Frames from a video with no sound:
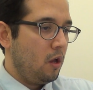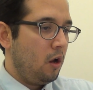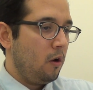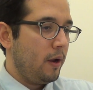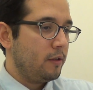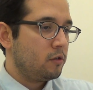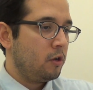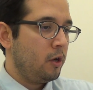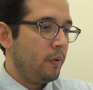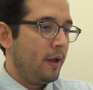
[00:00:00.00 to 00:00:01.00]
Alright,
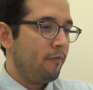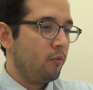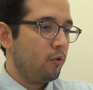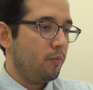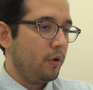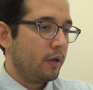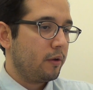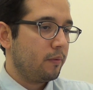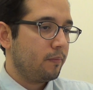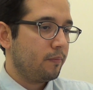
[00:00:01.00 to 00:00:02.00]
so here we have the
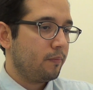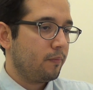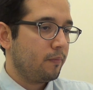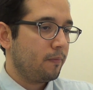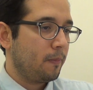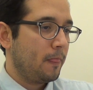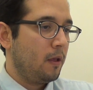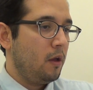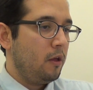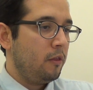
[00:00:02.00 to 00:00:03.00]
rubric.
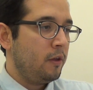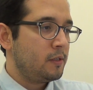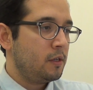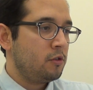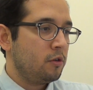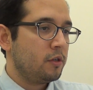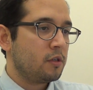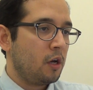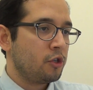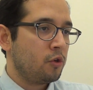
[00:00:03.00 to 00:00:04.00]
This is your
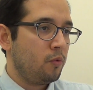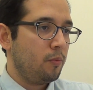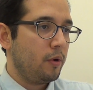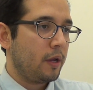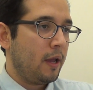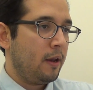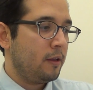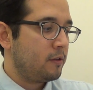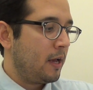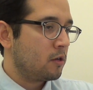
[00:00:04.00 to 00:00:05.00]
discussion rubric, and
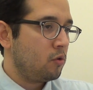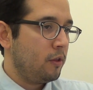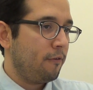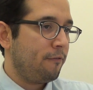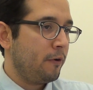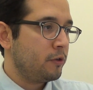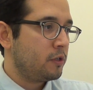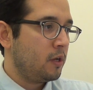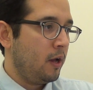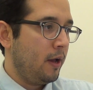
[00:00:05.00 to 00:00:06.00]
it's actually the
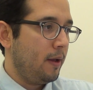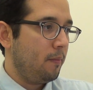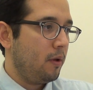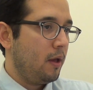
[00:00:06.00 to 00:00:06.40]
first time